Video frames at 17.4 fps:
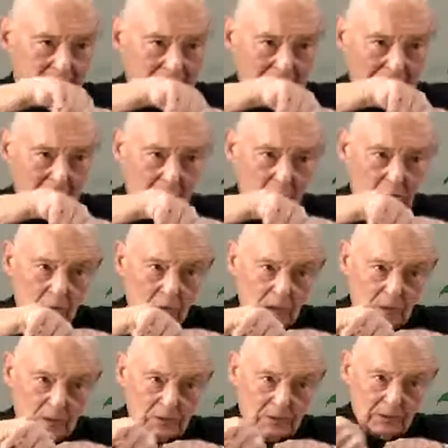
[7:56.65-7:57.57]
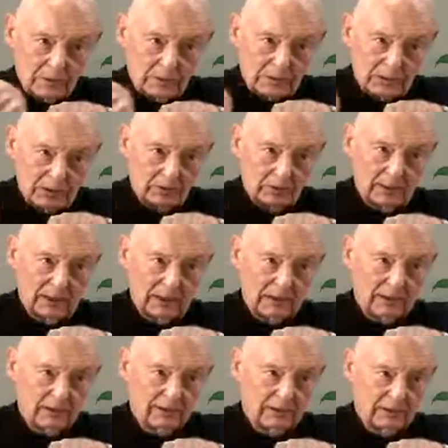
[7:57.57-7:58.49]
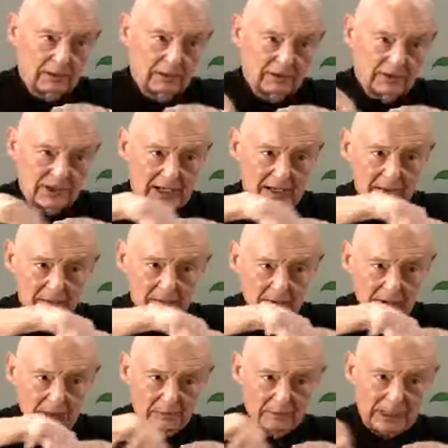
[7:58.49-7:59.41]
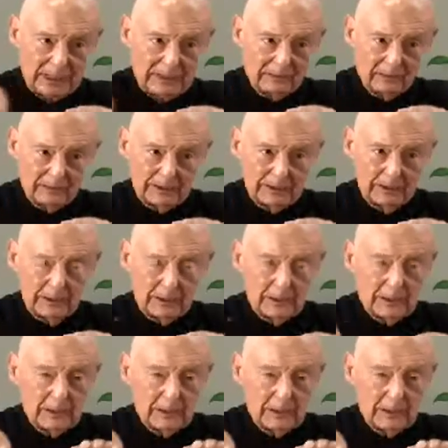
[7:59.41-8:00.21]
allows the B12, the cyanocobalamin,